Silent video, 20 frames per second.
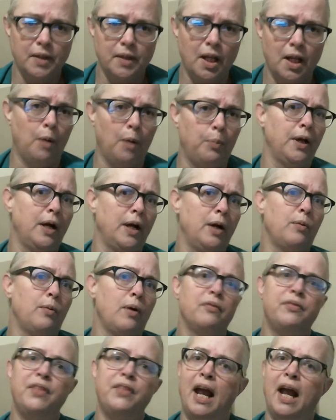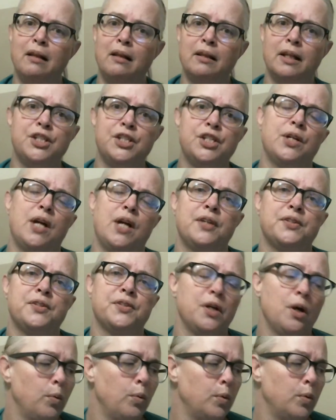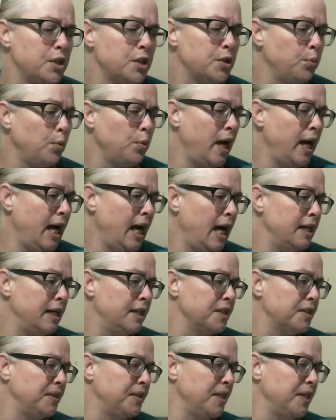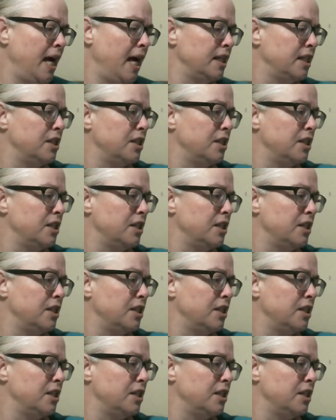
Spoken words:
I'll play around with that. I'll let you guys know which way I decide